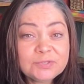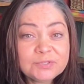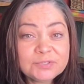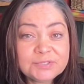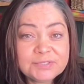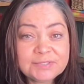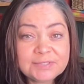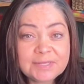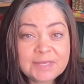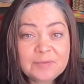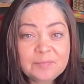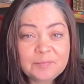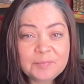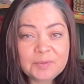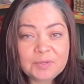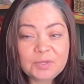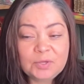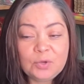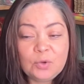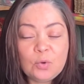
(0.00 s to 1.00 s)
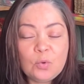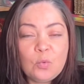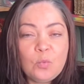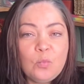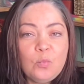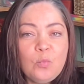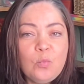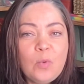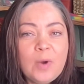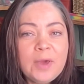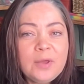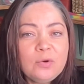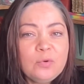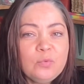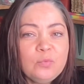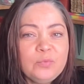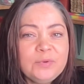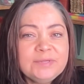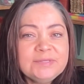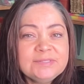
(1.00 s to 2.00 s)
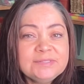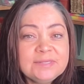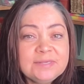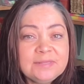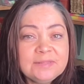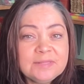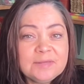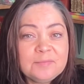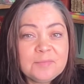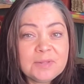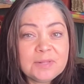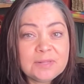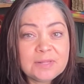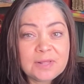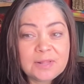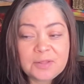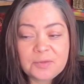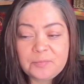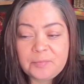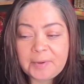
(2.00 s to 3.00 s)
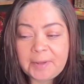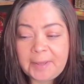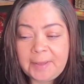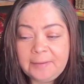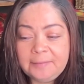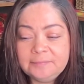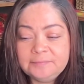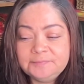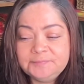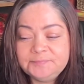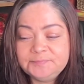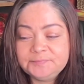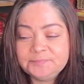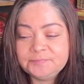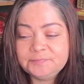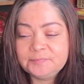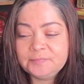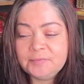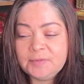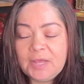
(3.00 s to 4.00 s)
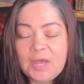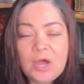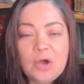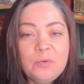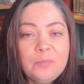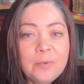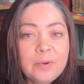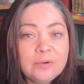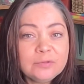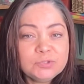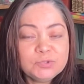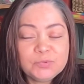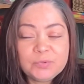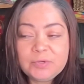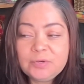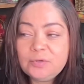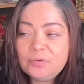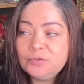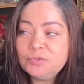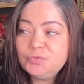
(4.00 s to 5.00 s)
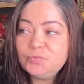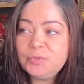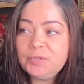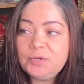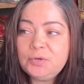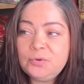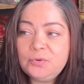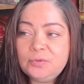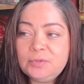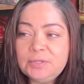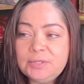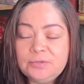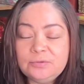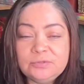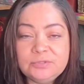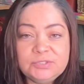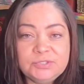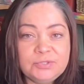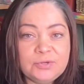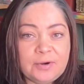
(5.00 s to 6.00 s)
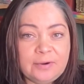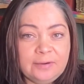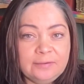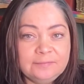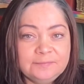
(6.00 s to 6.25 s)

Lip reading: are sleeping, why don't we sing them a lullaby? How about Twinkle, Twinkle, Little Star?